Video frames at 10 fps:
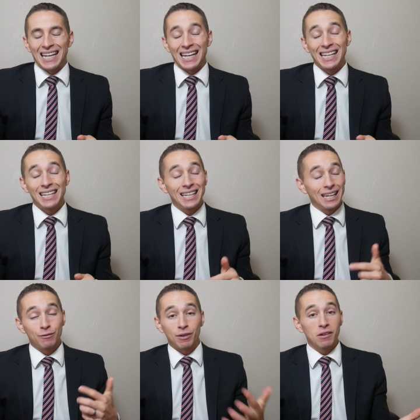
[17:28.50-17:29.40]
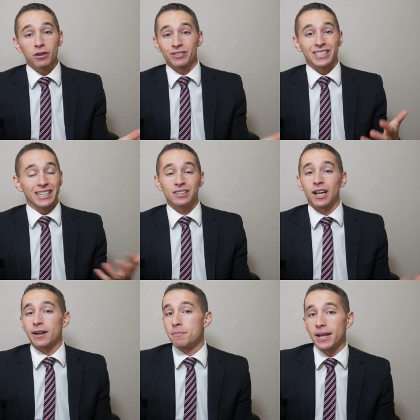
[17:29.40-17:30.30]
in, in favor of just getting
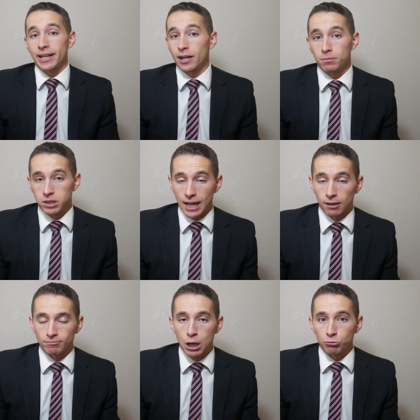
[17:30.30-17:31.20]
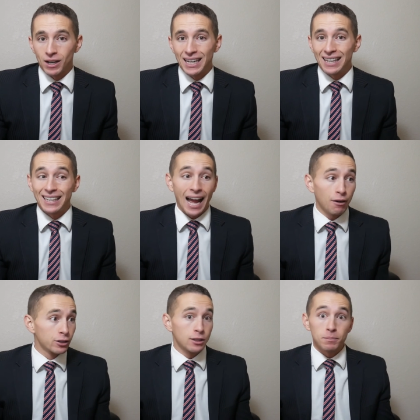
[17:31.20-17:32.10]
on a Medicare plan, right? And the
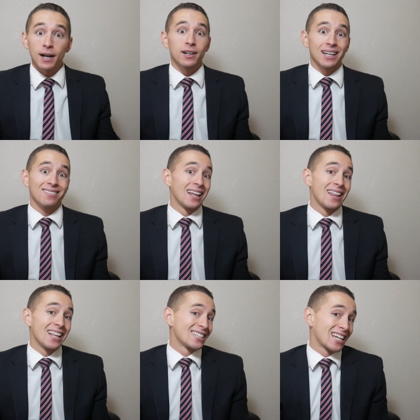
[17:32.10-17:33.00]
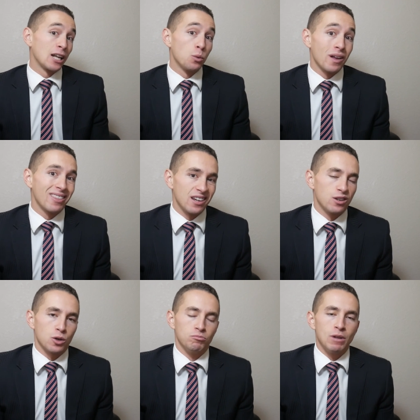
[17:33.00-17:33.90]
average American, that, that's kind of what they
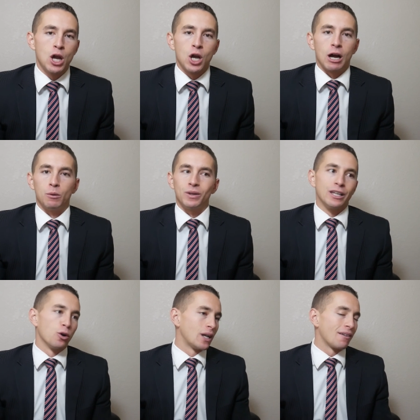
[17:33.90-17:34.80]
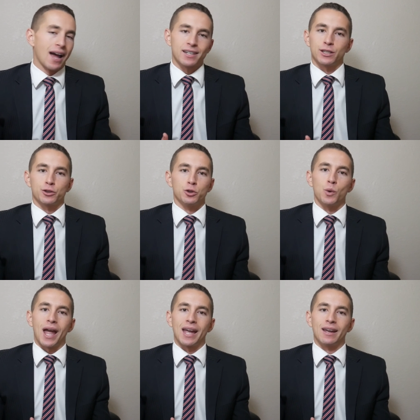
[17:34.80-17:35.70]
do. Um, when they don't have access
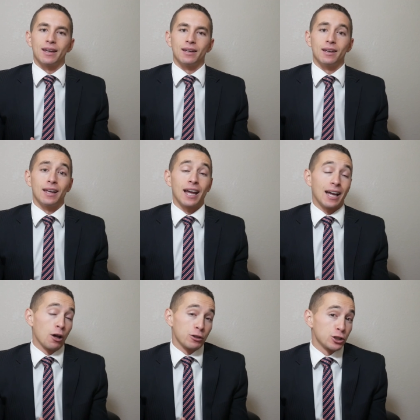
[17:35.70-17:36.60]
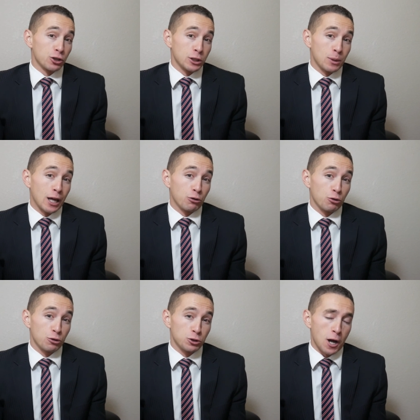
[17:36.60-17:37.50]
to a health insurance plan
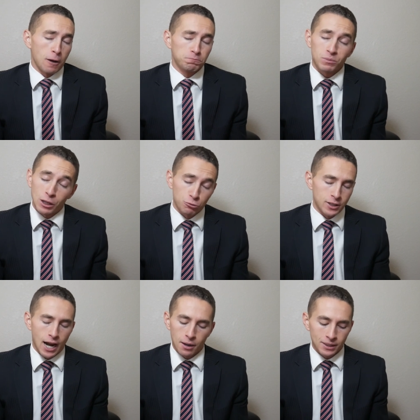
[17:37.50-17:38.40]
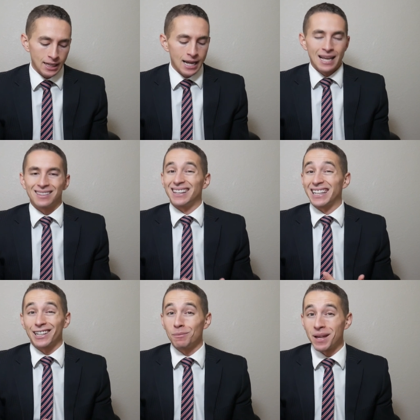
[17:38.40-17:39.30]
through their job in retirement, then
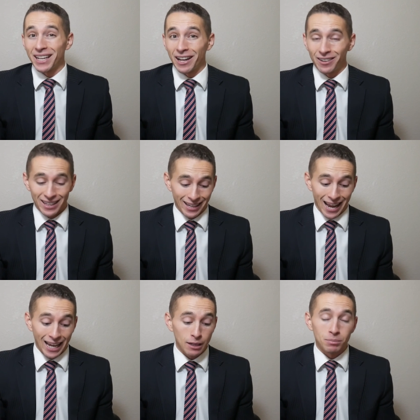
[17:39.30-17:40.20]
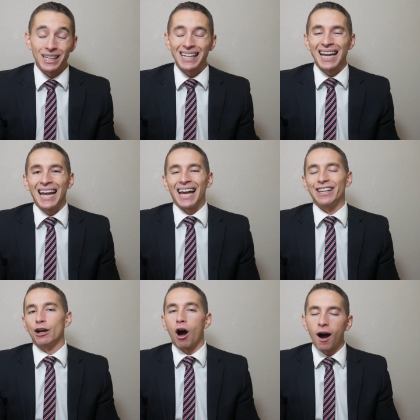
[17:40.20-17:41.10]
they get on Medicare, they get A, B,
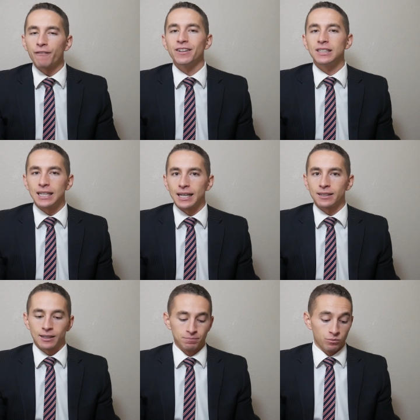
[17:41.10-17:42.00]
and they often get